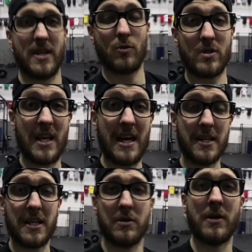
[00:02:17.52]
it was
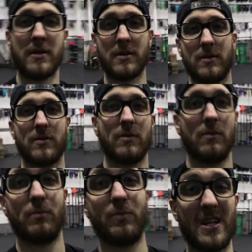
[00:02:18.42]
hanging.
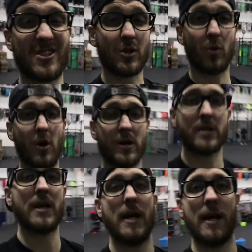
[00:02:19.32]
Bit of
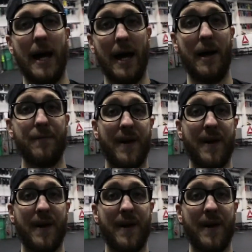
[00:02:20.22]
squatting and